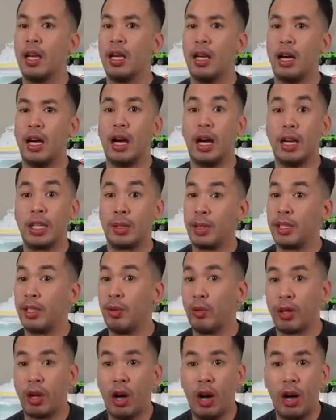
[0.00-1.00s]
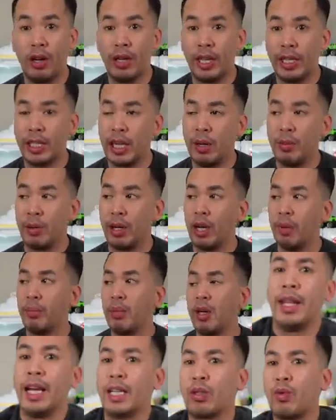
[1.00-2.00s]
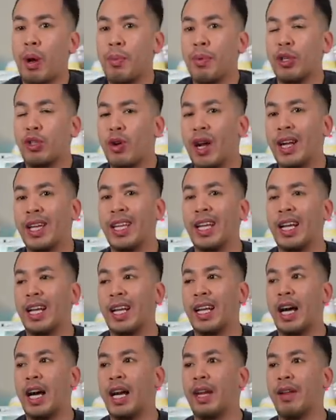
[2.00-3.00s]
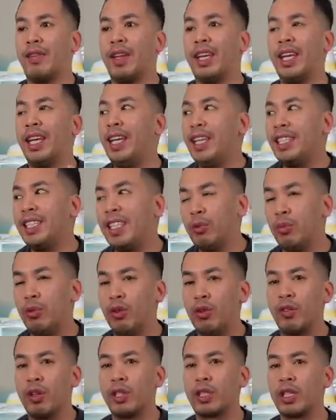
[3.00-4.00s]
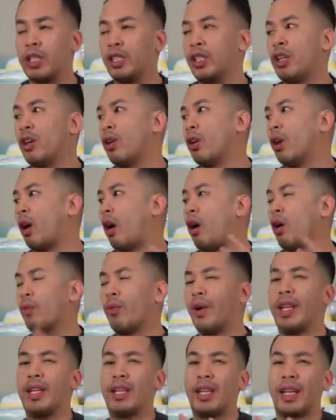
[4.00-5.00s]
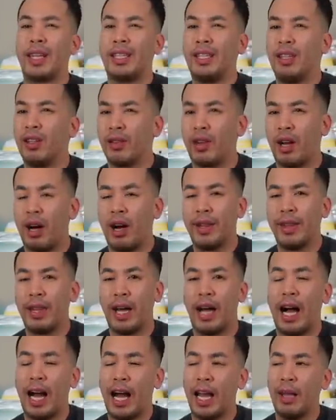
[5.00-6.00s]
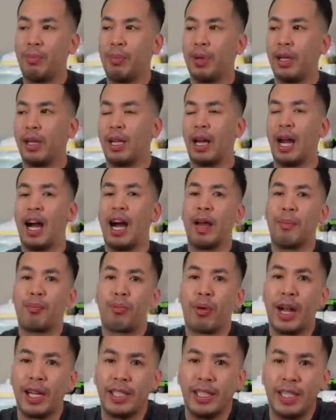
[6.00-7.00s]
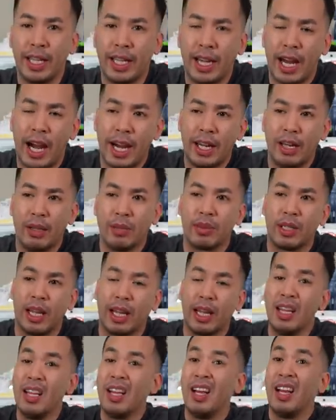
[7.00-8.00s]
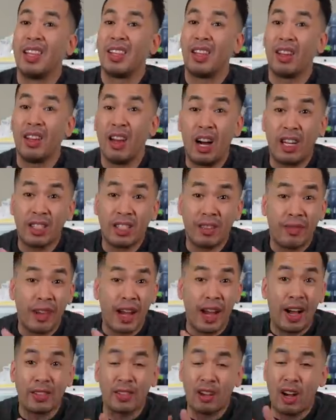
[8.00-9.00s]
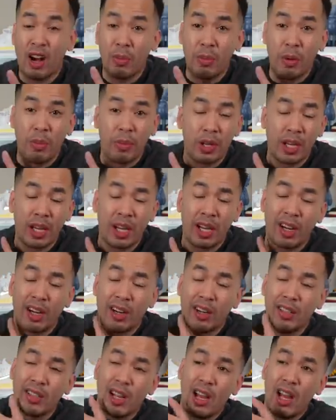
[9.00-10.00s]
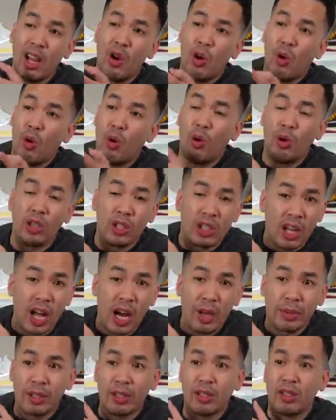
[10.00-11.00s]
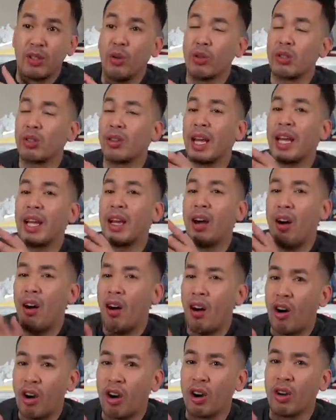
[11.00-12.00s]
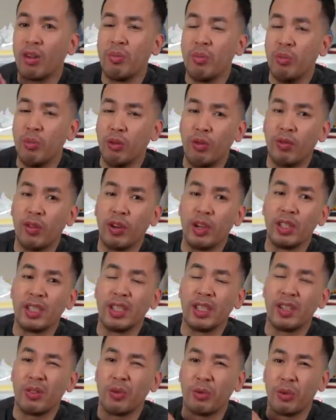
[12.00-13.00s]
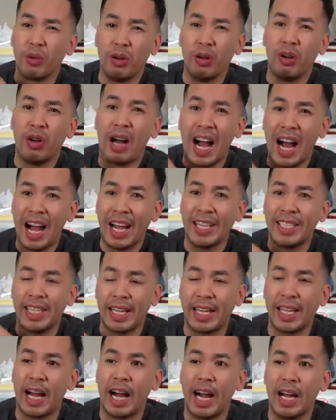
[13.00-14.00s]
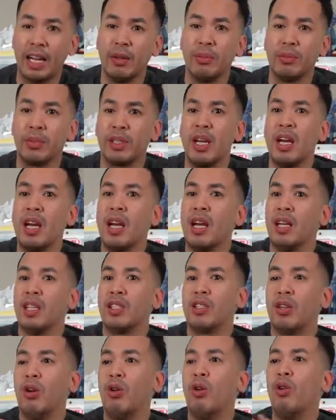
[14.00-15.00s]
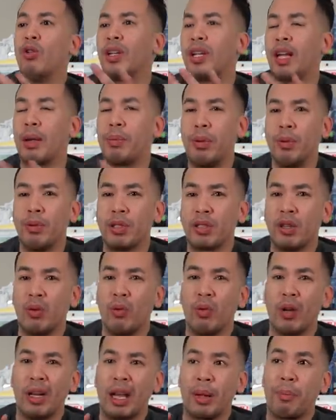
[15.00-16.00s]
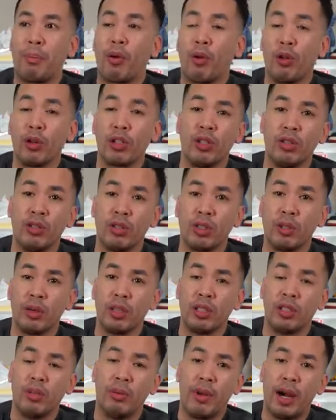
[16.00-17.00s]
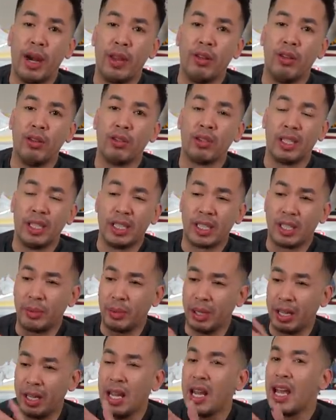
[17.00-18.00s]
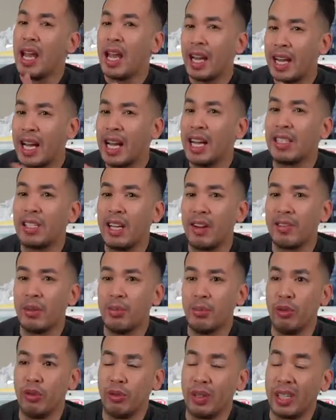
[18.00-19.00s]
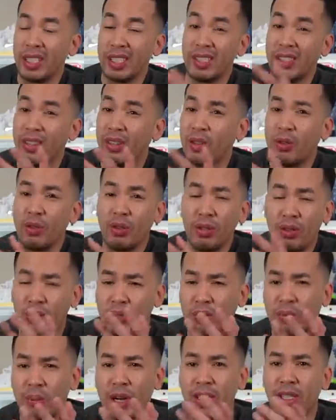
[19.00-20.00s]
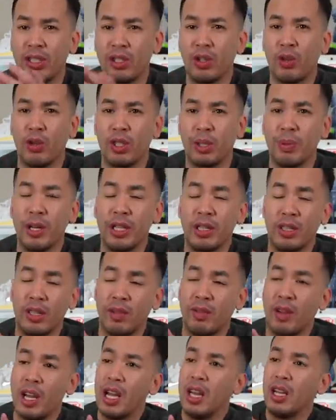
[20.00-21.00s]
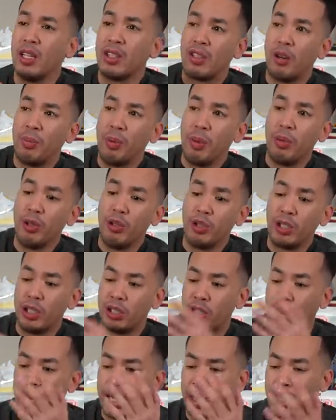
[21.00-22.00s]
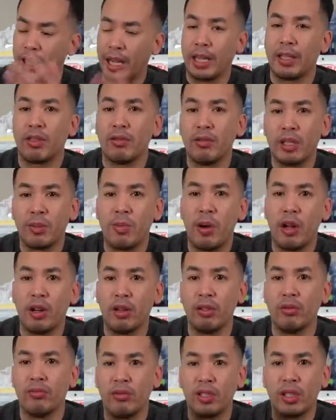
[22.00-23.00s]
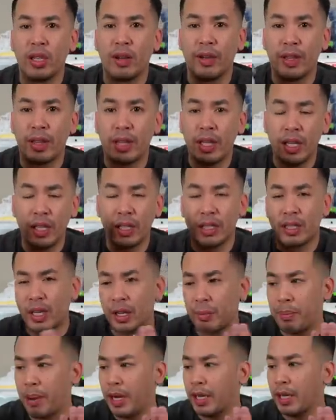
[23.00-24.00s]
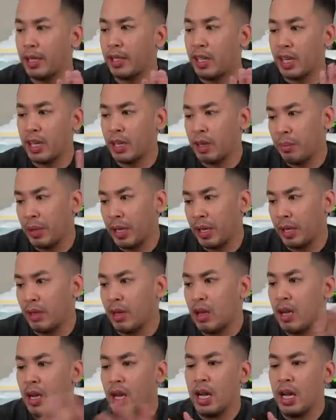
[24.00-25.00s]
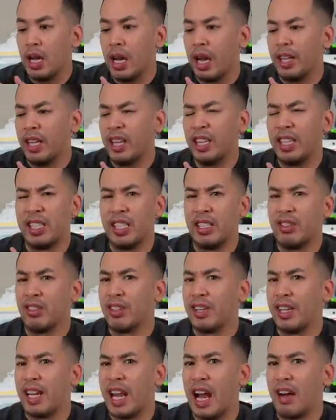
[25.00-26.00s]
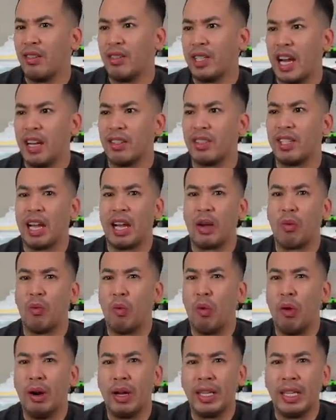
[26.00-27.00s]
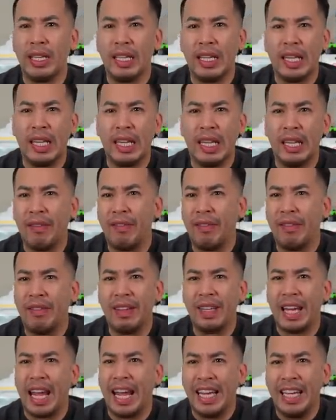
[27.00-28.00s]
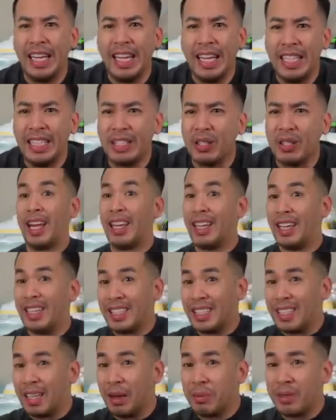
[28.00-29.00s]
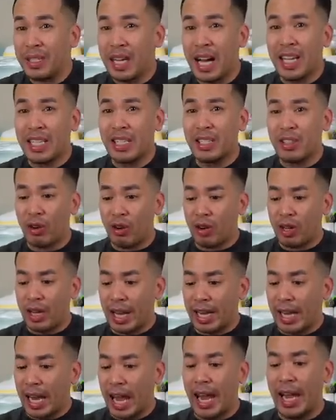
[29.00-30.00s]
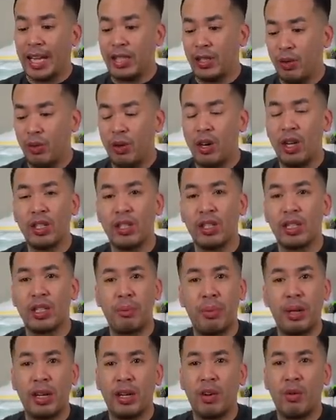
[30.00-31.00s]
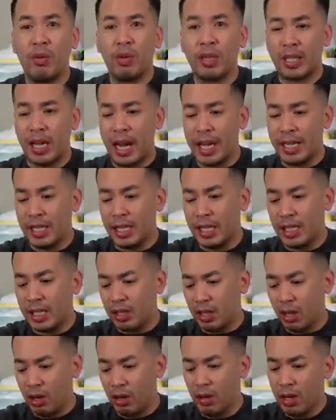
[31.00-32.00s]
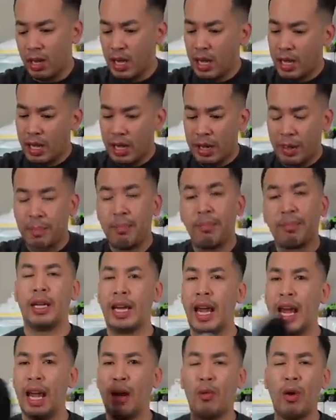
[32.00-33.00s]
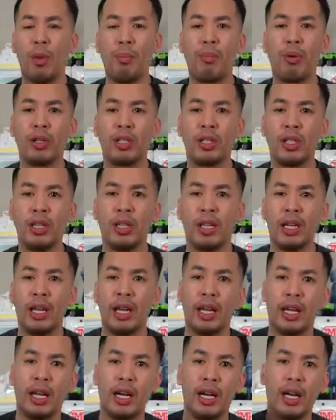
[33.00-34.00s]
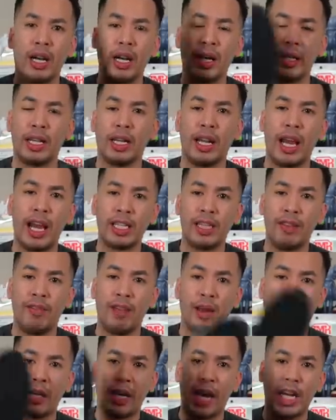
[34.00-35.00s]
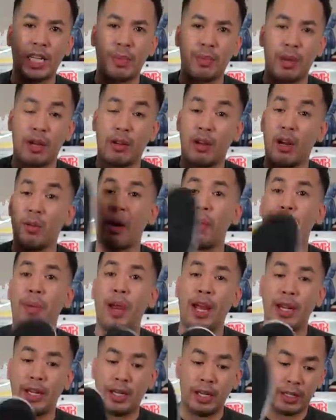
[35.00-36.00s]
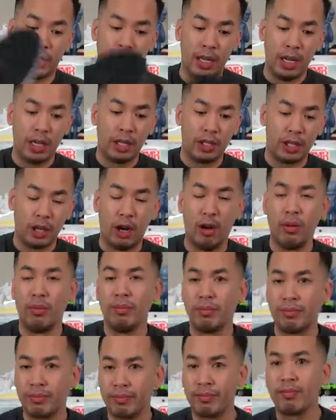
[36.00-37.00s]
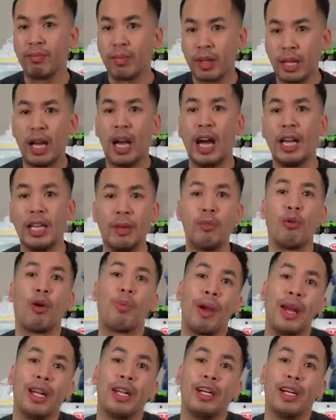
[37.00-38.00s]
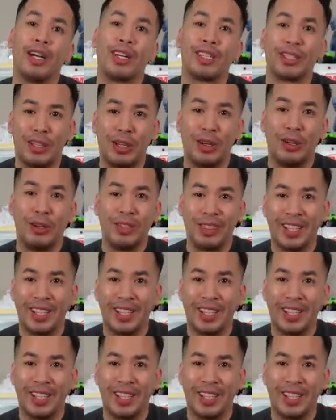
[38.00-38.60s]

Uh, especially with the holidays coming up. And that's why I've been trying to get a lot of easy movers because, you know, already like, you know, the, the hype and the high price ticket items like the Lost and Founds, A Ma Maniére's, Orange Lobsters, those are like hard movers and they're real high ticket items. So only like people is gonna want like personals to buy those and it's gonna be kind of tough to move because they're those prices are so expensive. So people usually try to get like smaller stuff like this, like a panda dunk. I mean, I think these things are now down to like 180, and then some sizes are like at 200, depending on what size it is. So, and I had one person uh, at the last event cash me out on all my pandas. So I need more panda dunk. So